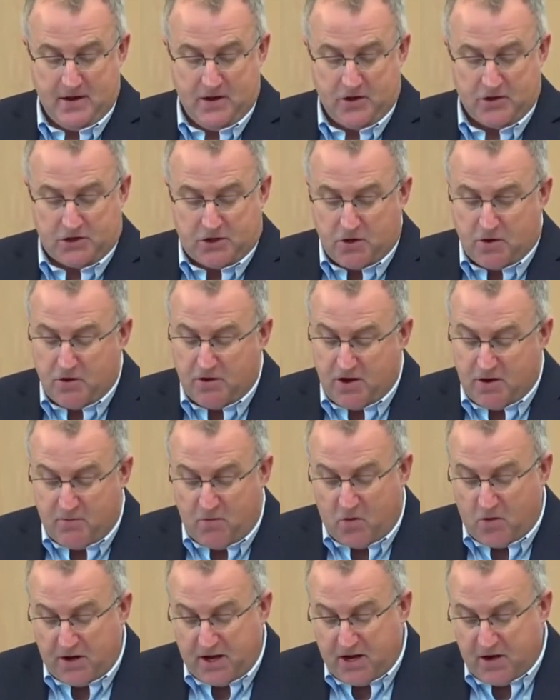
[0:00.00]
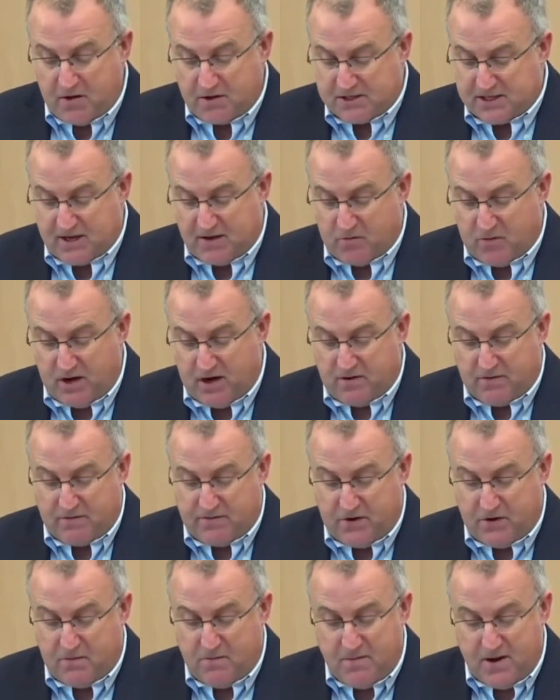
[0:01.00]
Sure, there are more years in the
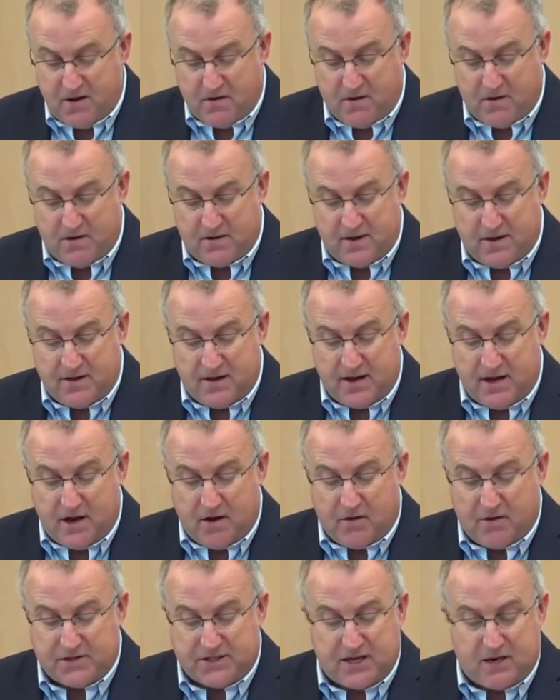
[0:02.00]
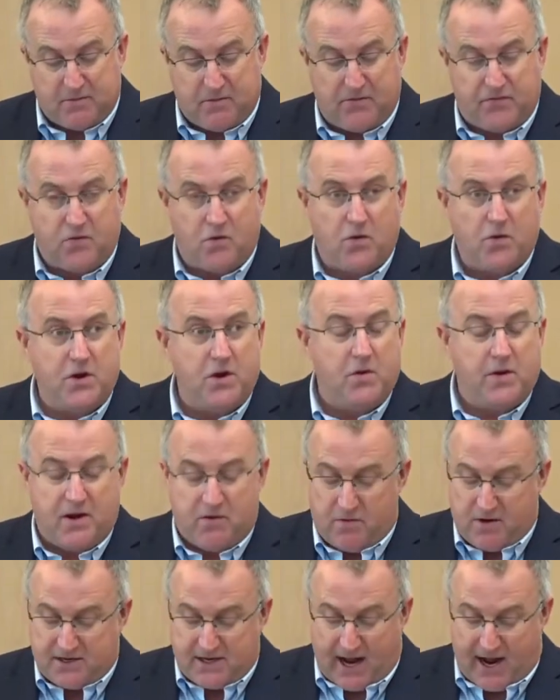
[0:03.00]
rearview mirror than the years that are before you
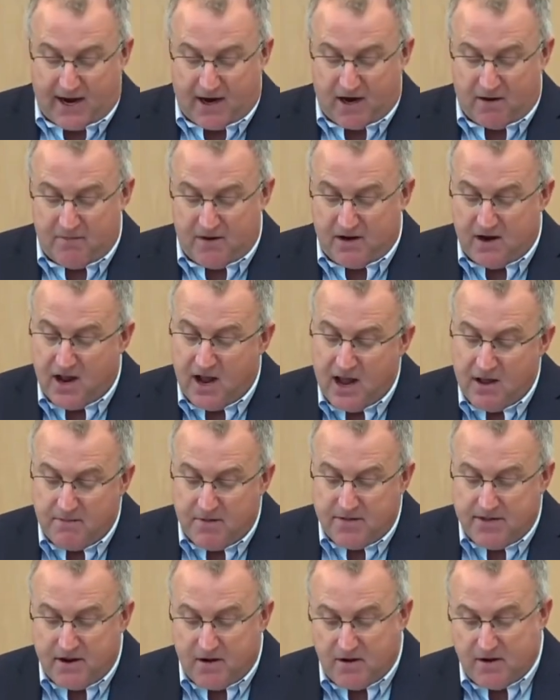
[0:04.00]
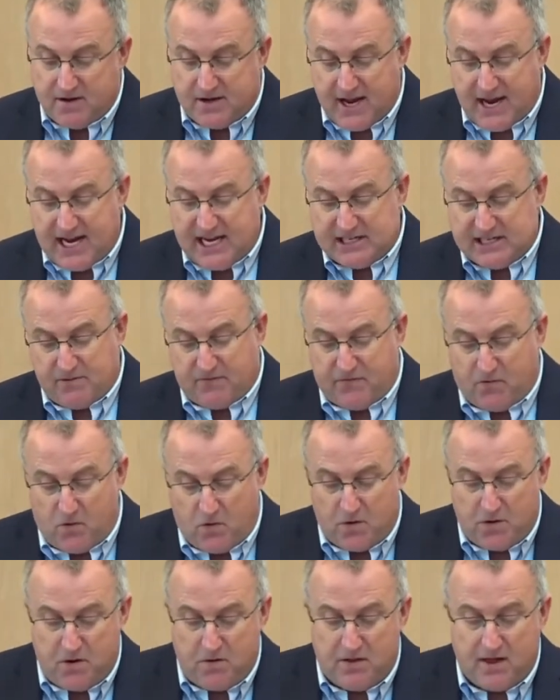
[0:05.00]
in retirement, but there are days
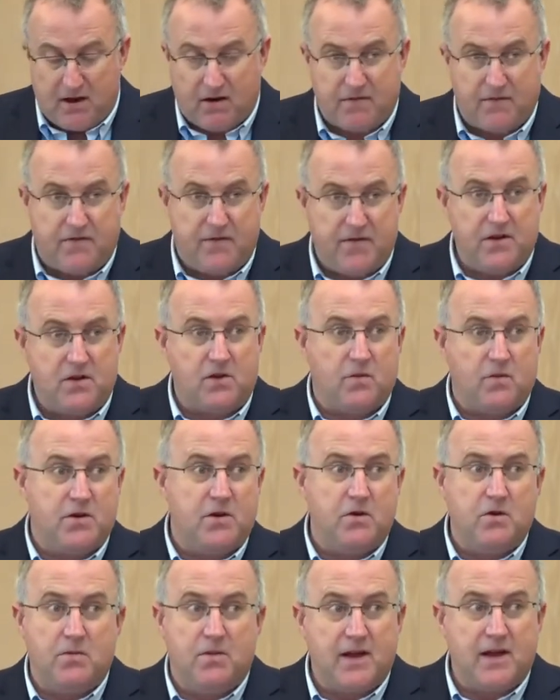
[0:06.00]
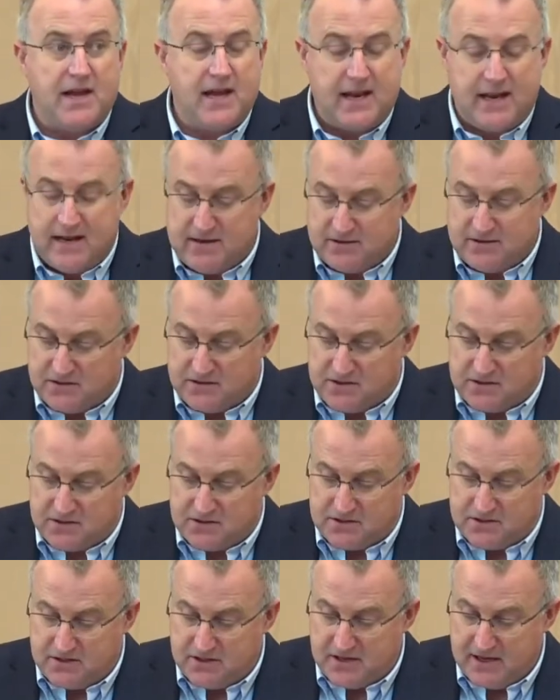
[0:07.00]
before you that are filled with new
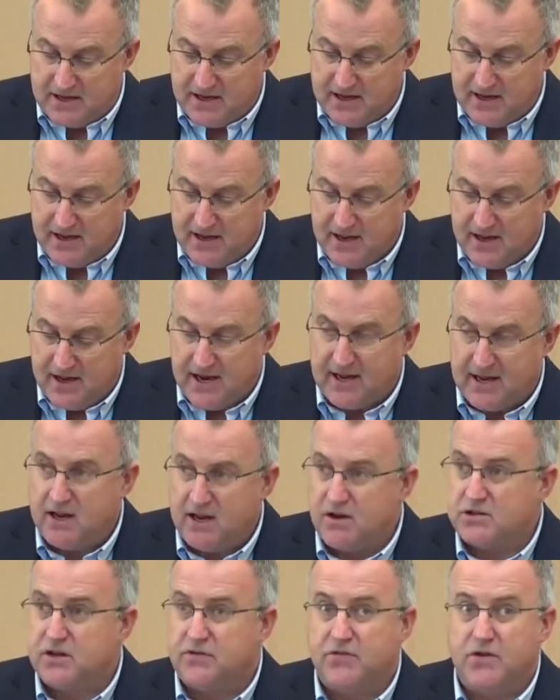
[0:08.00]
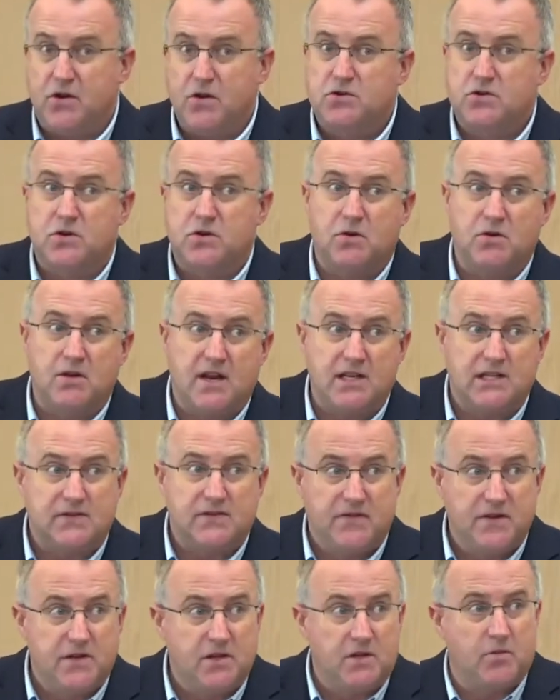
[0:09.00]
beginnings. And there's a future that is
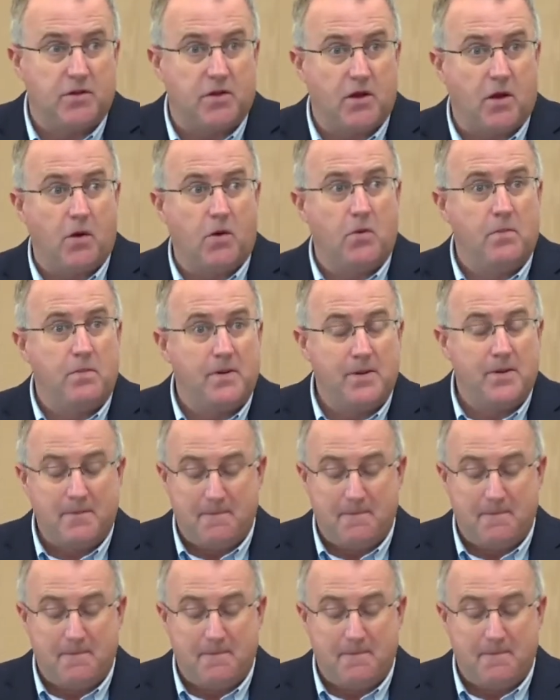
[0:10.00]
filled with hope.